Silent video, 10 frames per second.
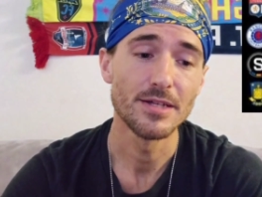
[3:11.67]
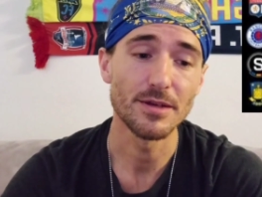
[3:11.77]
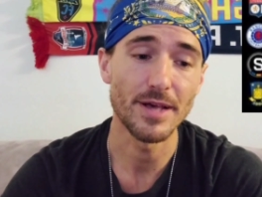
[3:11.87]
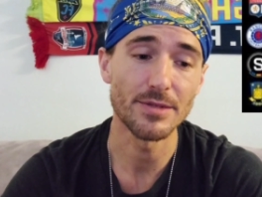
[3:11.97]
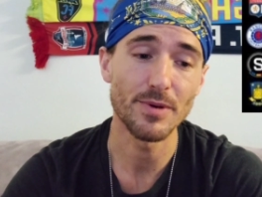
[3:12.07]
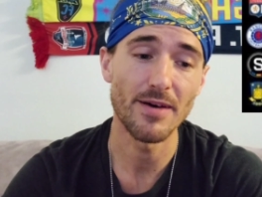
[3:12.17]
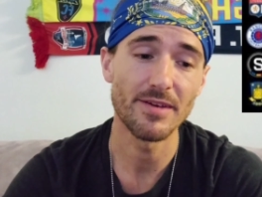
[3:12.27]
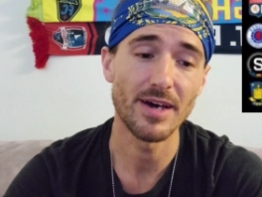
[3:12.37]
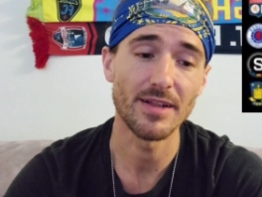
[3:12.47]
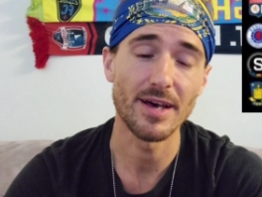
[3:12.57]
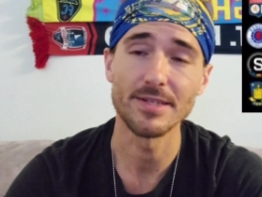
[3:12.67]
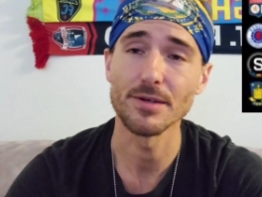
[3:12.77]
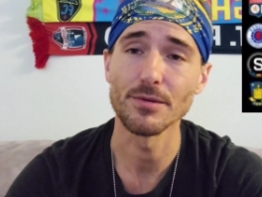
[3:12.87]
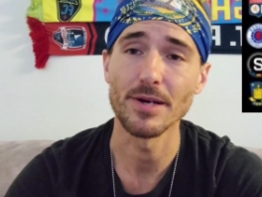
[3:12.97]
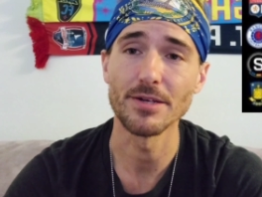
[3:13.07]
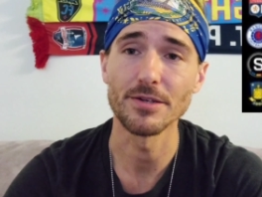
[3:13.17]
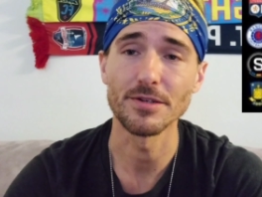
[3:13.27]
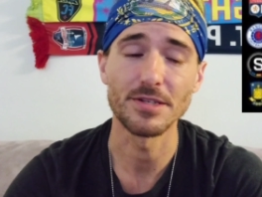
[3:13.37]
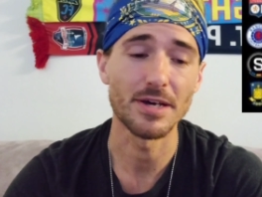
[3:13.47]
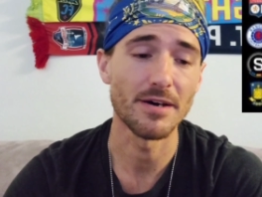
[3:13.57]
So that's why I've got Glasgow
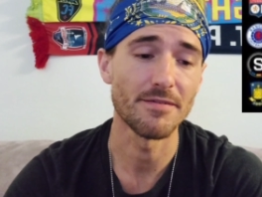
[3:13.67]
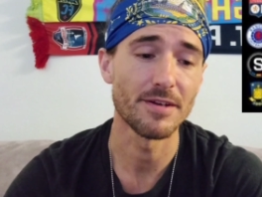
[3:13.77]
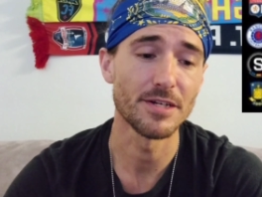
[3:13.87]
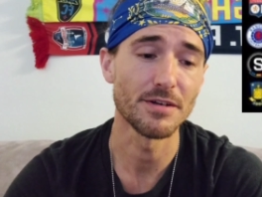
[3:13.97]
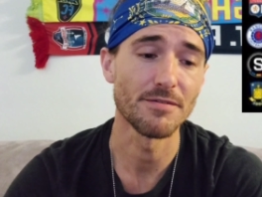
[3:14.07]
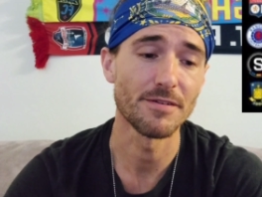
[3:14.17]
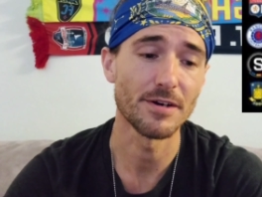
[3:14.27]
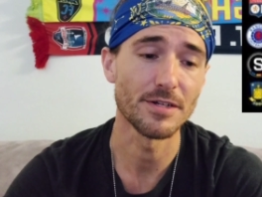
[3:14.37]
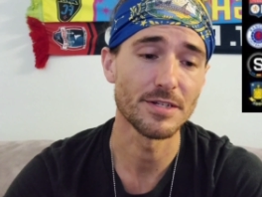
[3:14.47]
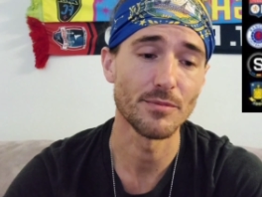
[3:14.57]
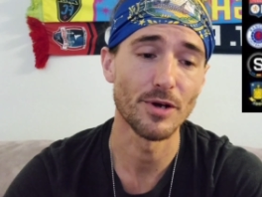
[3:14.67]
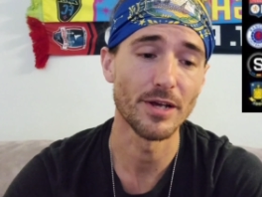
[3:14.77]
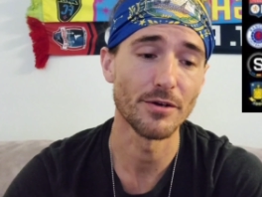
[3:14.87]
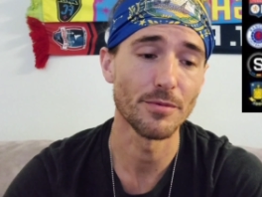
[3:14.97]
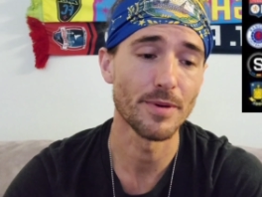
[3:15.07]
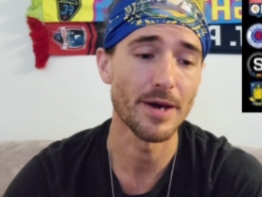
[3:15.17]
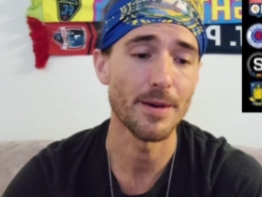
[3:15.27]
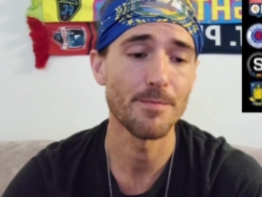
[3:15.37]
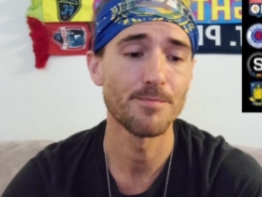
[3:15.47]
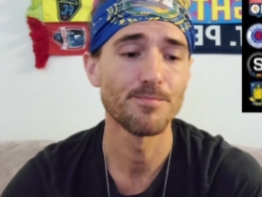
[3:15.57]
Rangers uh, finishing first and winning Group
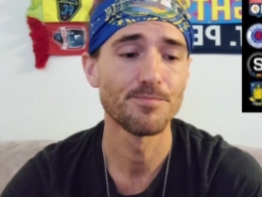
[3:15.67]
A.